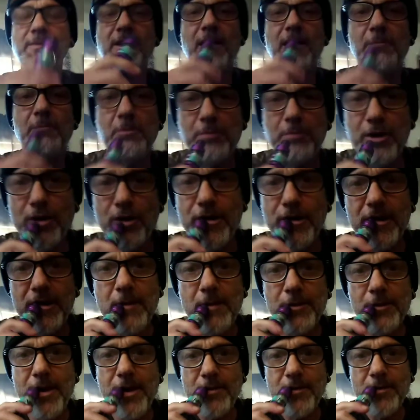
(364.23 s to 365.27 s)
I'm gonna blow in a
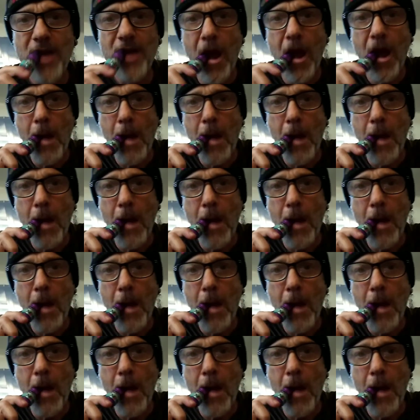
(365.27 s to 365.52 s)
couple times.